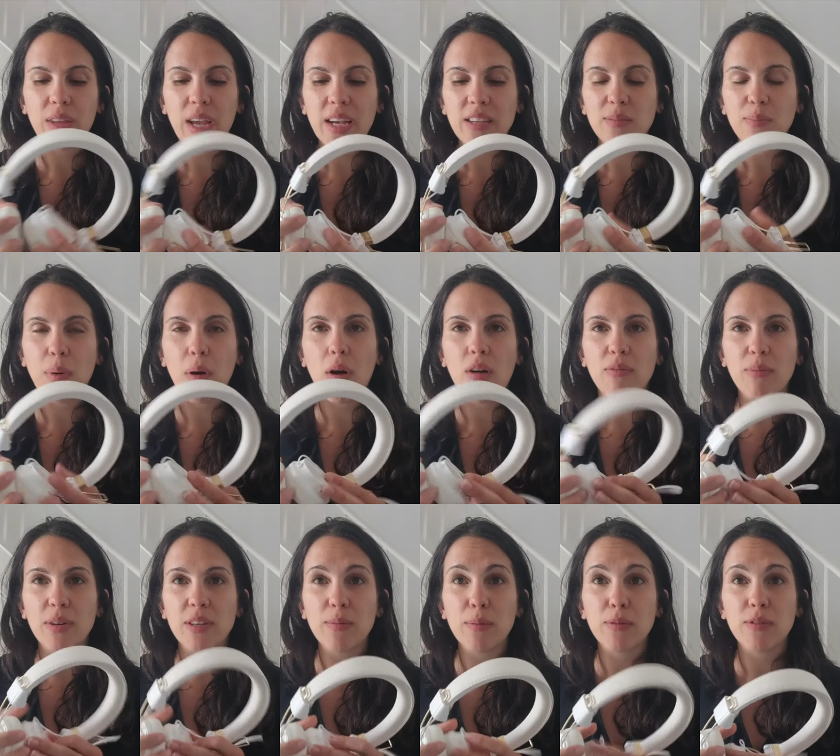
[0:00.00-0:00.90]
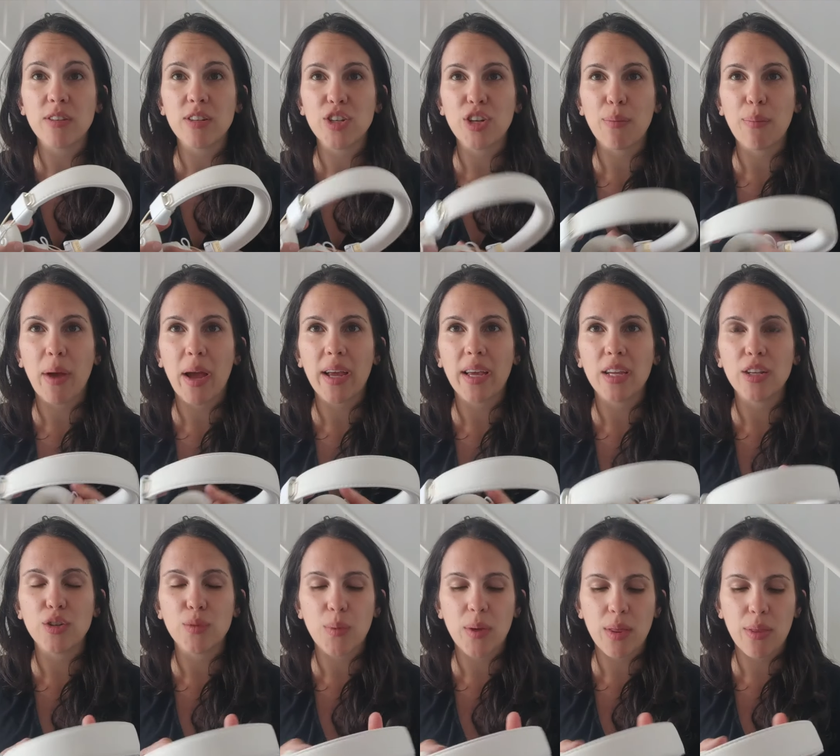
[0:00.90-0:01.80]
as part of my sponsorship
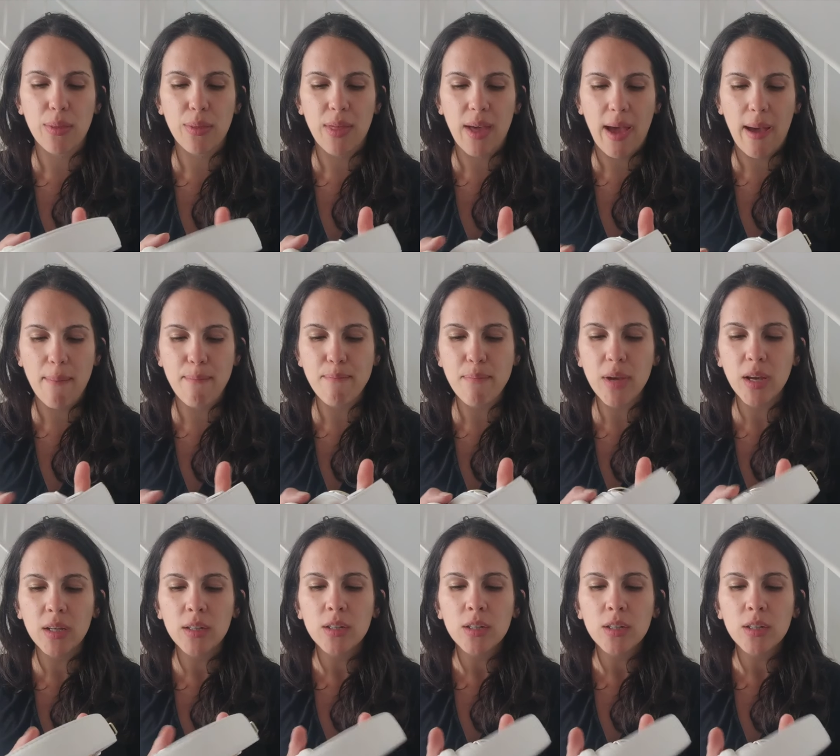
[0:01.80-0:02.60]
package with them.